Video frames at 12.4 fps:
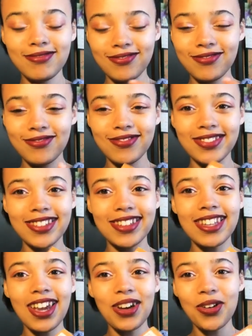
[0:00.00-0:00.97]

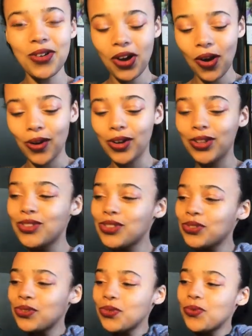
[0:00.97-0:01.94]
tarot
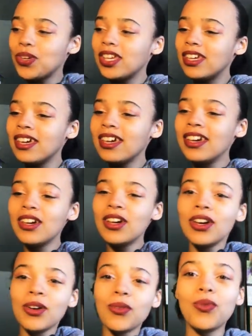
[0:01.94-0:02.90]
cards we
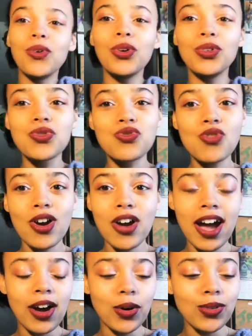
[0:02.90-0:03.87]
will draw
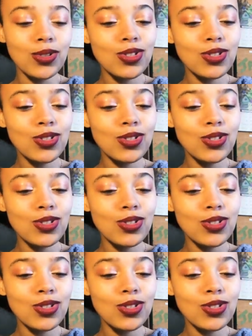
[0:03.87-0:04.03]
out,